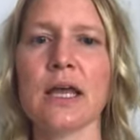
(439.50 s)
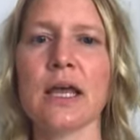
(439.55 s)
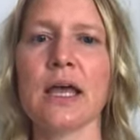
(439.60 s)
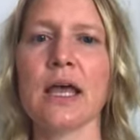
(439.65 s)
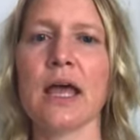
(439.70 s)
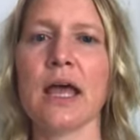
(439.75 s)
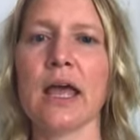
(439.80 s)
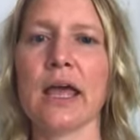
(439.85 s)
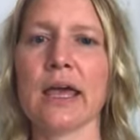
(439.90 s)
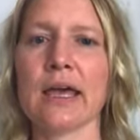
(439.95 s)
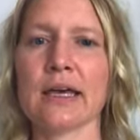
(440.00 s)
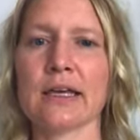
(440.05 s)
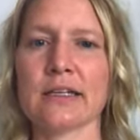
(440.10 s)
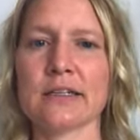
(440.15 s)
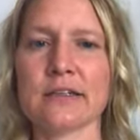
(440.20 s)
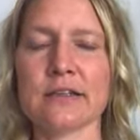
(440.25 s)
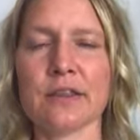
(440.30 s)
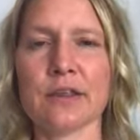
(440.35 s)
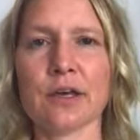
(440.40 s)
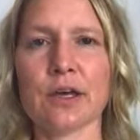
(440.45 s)

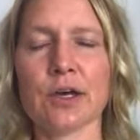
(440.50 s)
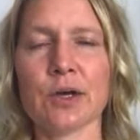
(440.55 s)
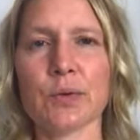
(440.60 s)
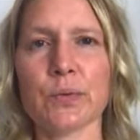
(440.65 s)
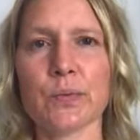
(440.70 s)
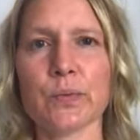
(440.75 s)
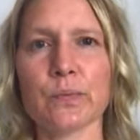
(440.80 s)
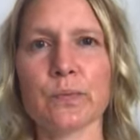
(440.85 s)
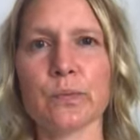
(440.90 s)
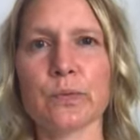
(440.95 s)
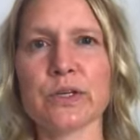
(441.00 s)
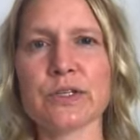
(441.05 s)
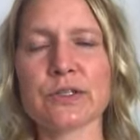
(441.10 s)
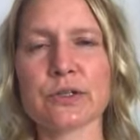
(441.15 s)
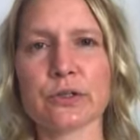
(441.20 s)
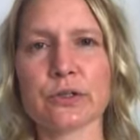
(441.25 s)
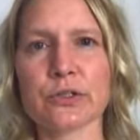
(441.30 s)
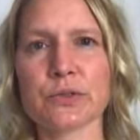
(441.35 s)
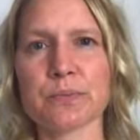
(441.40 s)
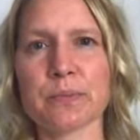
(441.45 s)
and the
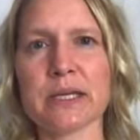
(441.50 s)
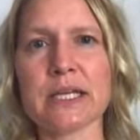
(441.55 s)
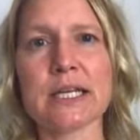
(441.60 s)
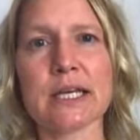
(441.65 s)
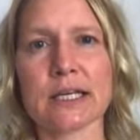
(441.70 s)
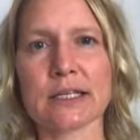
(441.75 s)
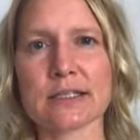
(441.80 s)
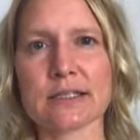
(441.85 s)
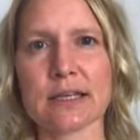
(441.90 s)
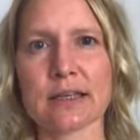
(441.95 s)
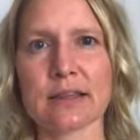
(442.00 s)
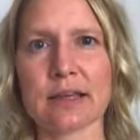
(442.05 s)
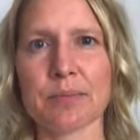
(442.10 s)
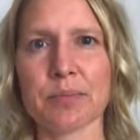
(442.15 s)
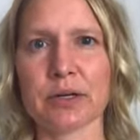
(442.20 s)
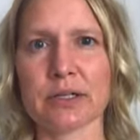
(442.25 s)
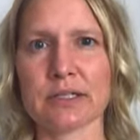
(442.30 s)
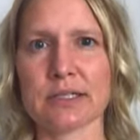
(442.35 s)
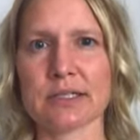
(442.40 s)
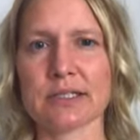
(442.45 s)
research meetings that they
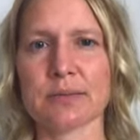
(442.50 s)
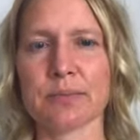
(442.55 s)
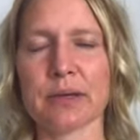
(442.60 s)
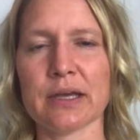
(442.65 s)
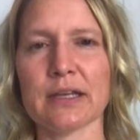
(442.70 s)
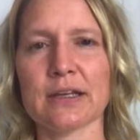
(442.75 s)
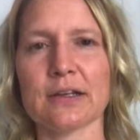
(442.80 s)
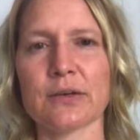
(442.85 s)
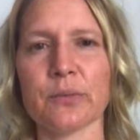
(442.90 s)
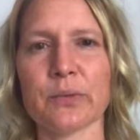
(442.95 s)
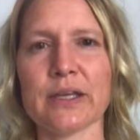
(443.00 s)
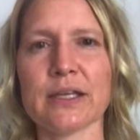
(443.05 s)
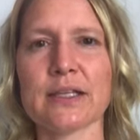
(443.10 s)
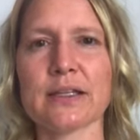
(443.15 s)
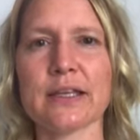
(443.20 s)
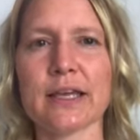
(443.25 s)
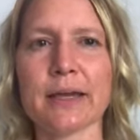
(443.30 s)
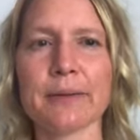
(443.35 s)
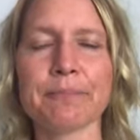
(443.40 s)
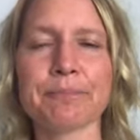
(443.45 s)
participate in
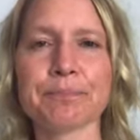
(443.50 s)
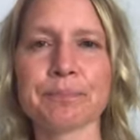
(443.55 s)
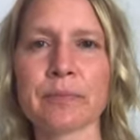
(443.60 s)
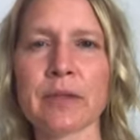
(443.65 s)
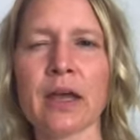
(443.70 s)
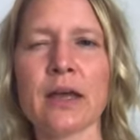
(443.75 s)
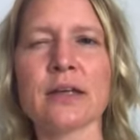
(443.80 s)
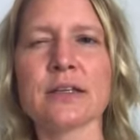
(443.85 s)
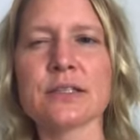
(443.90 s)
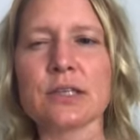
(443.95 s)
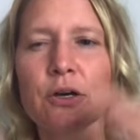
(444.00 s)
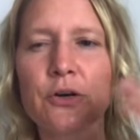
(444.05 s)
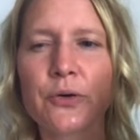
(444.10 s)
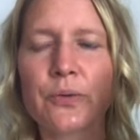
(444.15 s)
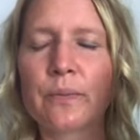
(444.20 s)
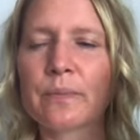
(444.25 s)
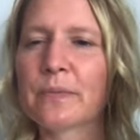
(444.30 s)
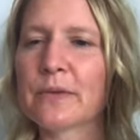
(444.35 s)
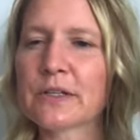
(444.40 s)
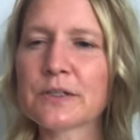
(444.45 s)
weekly.
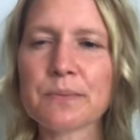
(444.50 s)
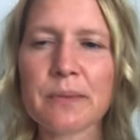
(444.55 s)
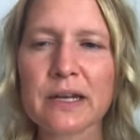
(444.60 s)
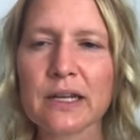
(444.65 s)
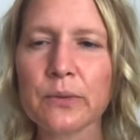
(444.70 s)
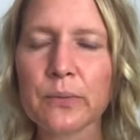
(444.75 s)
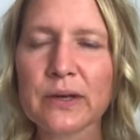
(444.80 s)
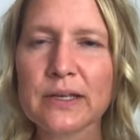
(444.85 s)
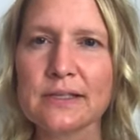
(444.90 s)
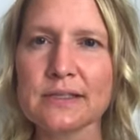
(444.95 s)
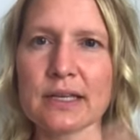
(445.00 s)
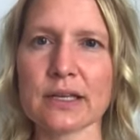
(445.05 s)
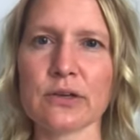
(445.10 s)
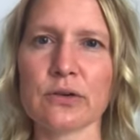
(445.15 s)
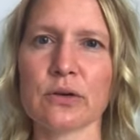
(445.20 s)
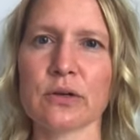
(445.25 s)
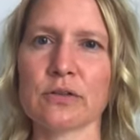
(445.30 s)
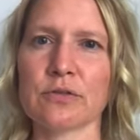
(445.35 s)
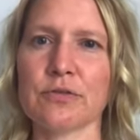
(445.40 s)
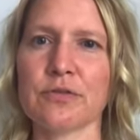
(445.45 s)
So there's many ways that you
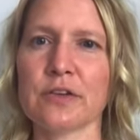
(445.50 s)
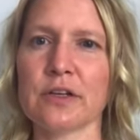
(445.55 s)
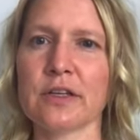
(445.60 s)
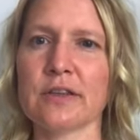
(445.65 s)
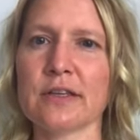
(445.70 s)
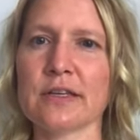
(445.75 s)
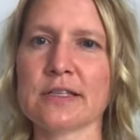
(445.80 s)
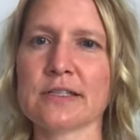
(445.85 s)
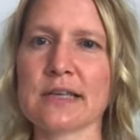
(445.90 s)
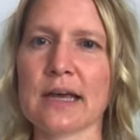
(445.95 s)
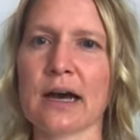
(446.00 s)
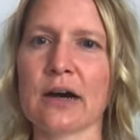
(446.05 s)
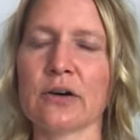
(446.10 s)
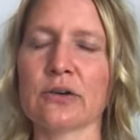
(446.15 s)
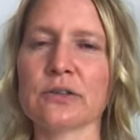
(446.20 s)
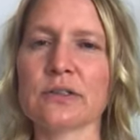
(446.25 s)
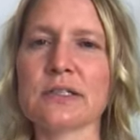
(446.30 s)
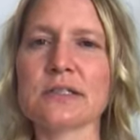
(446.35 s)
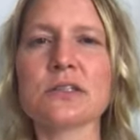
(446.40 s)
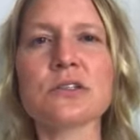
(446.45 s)
can fill this
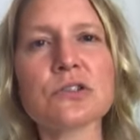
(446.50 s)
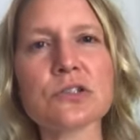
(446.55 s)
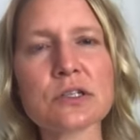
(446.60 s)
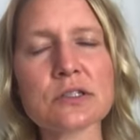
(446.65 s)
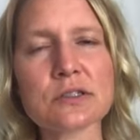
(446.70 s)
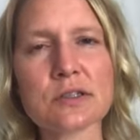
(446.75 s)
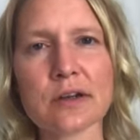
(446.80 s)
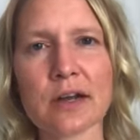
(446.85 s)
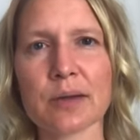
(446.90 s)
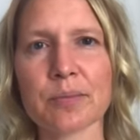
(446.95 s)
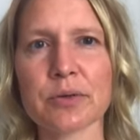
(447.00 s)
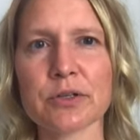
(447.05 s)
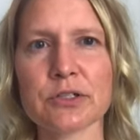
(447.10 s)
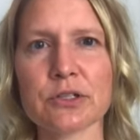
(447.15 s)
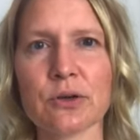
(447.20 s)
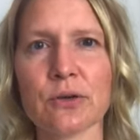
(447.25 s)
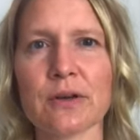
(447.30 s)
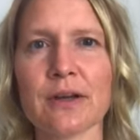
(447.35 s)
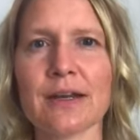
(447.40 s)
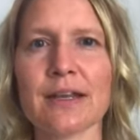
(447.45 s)
out. This is just an
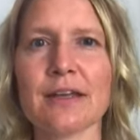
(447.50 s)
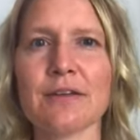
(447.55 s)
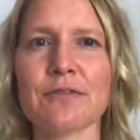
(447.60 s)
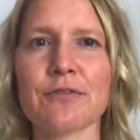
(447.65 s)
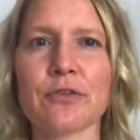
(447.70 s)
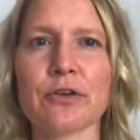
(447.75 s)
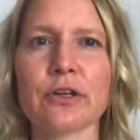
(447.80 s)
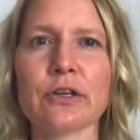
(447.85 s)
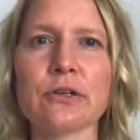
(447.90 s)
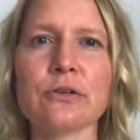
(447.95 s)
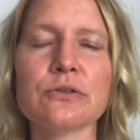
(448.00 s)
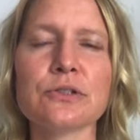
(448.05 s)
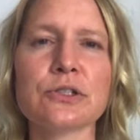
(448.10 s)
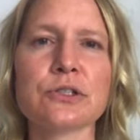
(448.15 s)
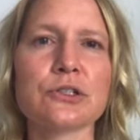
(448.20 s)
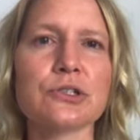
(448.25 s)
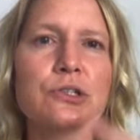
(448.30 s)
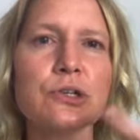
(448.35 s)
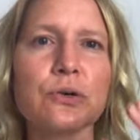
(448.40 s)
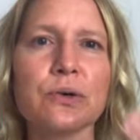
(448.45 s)
opportunity for you to
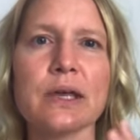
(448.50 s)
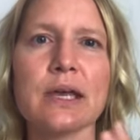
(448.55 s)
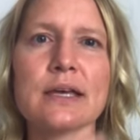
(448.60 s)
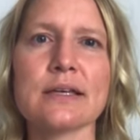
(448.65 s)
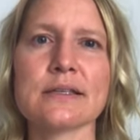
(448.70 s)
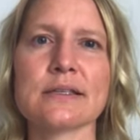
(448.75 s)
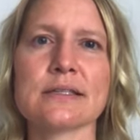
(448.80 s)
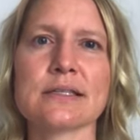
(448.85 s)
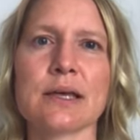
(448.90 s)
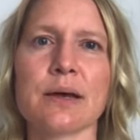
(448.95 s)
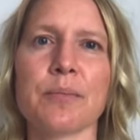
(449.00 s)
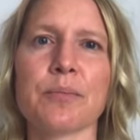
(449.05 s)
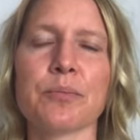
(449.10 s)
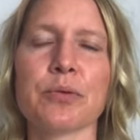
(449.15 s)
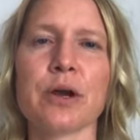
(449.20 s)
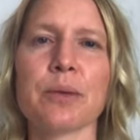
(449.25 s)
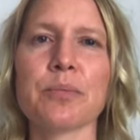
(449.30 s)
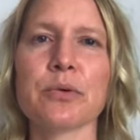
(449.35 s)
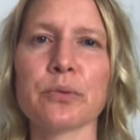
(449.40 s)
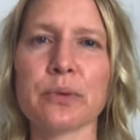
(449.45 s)
showcase some
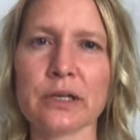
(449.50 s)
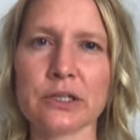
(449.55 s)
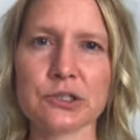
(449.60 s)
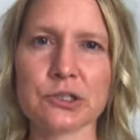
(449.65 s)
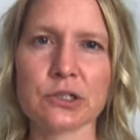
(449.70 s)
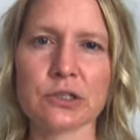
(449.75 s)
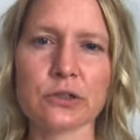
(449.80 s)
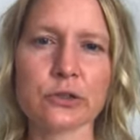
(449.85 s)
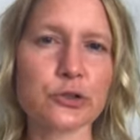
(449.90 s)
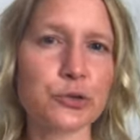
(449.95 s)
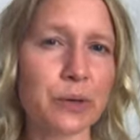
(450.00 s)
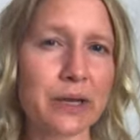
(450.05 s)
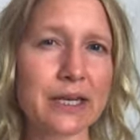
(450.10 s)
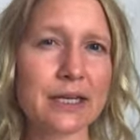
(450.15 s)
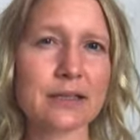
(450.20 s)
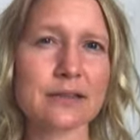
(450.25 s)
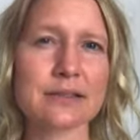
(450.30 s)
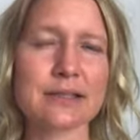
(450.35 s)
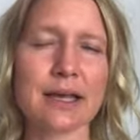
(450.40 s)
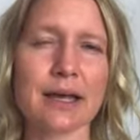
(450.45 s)
preparation or
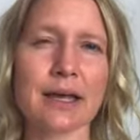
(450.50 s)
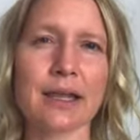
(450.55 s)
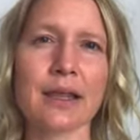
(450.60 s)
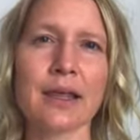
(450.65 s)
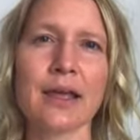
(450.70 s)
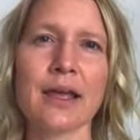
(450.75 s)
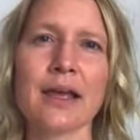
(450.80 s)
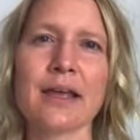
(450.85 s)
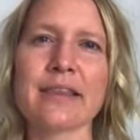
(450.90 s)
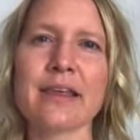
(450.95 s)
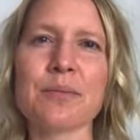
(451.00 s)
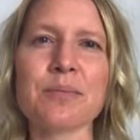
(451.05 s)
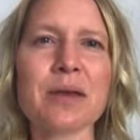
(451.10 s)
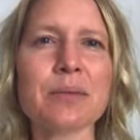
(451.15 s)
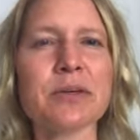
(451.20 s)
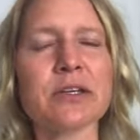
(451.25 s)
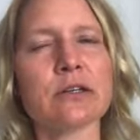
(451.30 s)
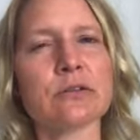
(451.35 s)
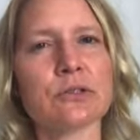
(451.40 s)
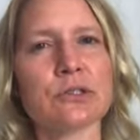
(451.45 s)
trainings that
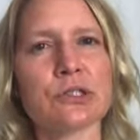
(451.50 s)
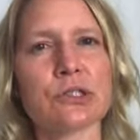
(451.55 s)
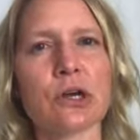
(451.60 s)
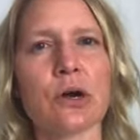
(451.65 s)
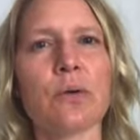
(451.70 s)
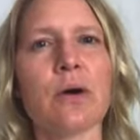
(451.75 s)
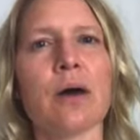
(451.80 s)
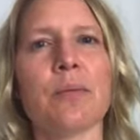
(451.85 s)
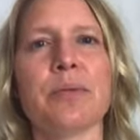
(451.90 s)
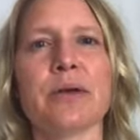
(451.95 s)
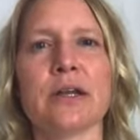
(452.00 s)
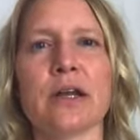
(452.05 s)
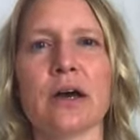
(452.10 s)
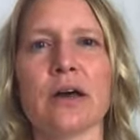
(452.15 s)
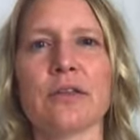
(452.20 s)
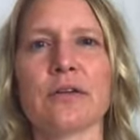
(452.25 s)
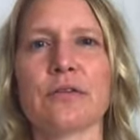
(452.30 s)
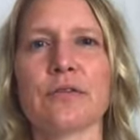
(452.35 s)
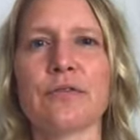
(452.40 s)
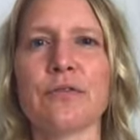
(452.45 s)
maybe don't show up in
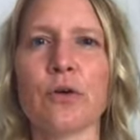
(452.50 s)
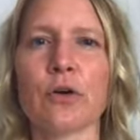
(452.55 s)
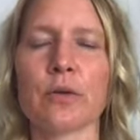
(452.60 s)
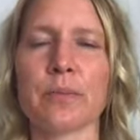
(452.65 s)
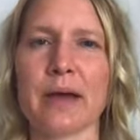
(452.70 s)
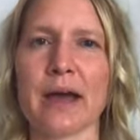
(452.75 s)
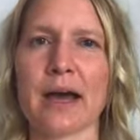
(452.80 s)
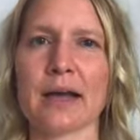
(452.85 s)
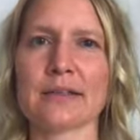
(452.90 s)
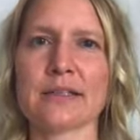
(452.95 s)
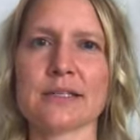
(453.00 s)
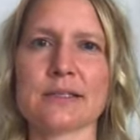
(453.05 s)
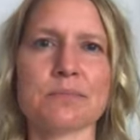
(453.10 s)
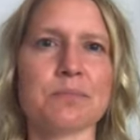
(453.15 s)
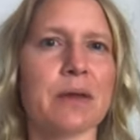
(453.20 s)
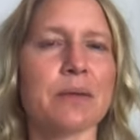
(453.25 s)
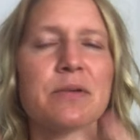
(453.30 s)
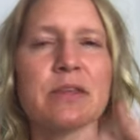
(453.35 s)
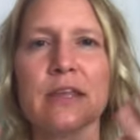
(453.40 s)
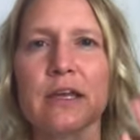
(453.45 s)
other formats.
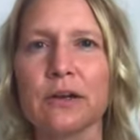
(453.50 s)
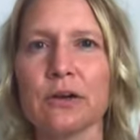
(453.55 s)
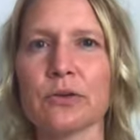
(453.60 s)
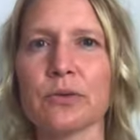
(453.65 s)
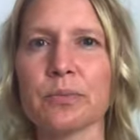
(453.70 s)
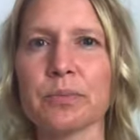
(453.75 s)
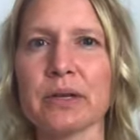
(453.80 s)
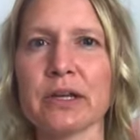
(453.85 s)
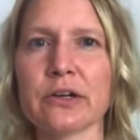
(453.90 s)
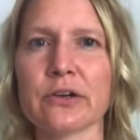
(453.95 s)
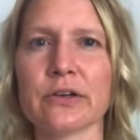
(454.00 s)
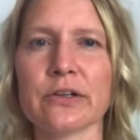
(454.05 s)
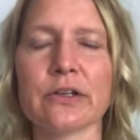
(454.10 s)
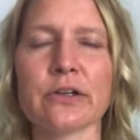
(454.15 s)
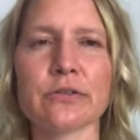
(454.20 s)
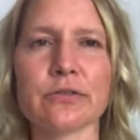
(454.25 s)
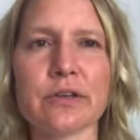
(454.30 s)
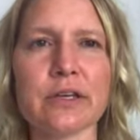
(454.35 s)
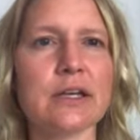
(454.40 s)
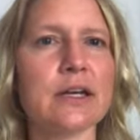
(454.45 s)
Maybe they don't appear in your
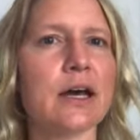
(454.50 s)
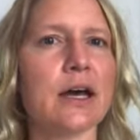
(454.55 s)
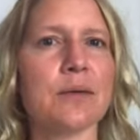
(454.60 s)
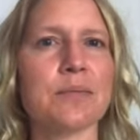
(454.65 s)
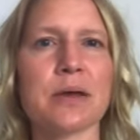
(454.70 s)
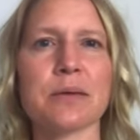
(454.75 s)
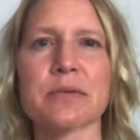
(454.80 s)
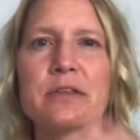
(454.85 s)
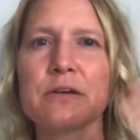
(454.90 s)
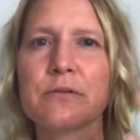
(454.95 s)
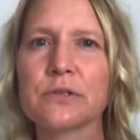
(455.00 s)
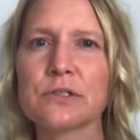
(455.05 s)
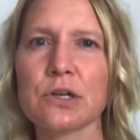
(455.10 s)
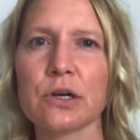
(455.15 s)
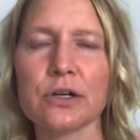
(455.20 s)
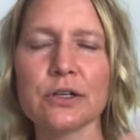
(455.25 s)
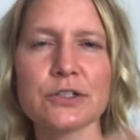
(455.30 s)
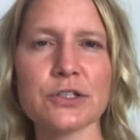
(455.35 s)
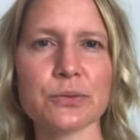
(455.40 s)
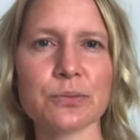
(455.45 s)
vita, maybe it was
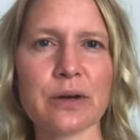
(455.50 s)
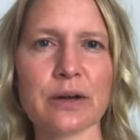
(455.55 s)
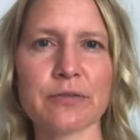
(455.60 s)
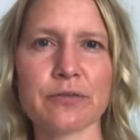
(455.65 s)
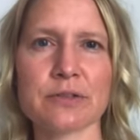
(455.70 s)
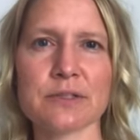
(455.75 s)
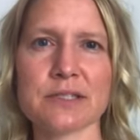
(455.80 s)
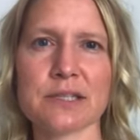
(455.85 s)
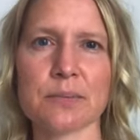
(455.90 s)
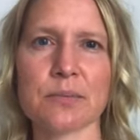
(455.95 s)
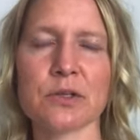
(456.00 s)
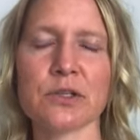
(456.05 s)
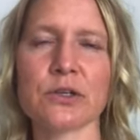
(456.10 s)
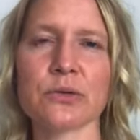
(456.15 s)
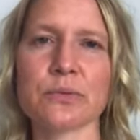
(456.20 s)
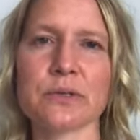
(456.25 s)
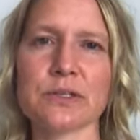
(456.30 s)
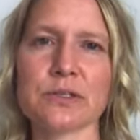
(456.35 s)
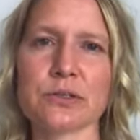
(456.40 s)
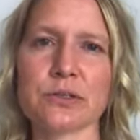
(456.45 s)
hard to reference them in your
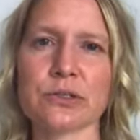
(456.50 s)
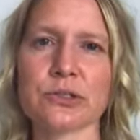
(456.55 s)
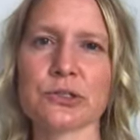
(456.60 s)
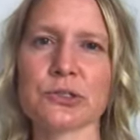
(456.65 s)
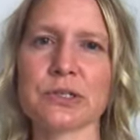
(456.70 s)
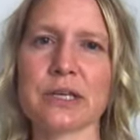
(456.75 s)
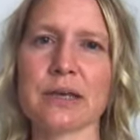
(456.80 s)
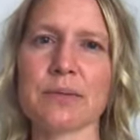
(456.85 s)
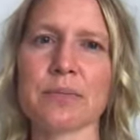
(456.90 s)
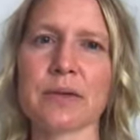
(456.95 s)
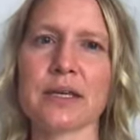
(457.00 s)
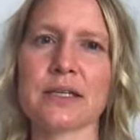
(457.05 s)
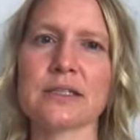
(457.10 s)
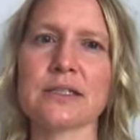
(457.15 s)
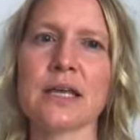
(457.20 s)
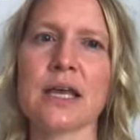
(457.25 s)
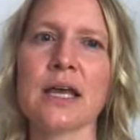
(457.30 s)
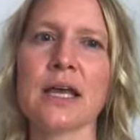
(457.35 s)
research statement.